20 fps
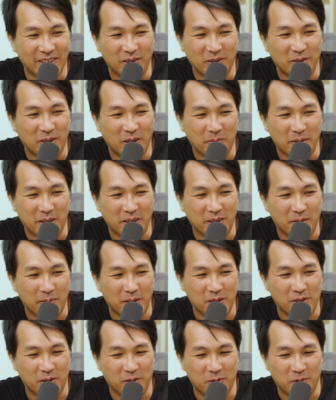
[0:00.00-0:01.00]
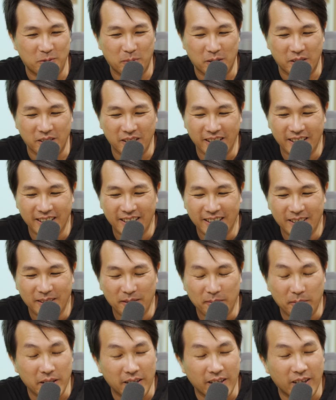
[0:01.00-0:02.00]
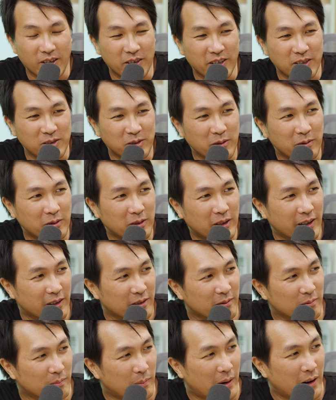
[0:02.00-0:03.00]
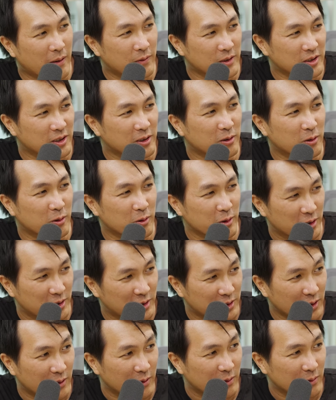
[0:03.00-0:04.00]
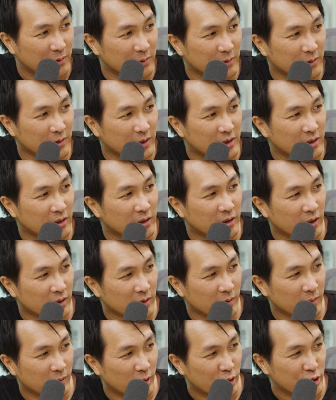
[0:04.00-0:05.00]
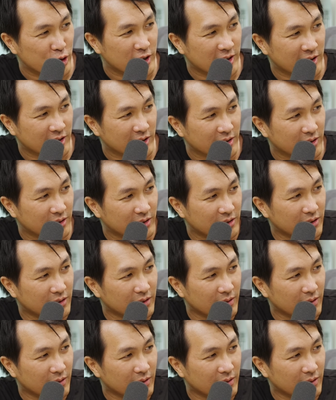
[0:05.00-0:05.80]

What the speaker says: don't know how much they own, but yeah, okay. So if you like buy physical gold yourself, there's a lot of logistics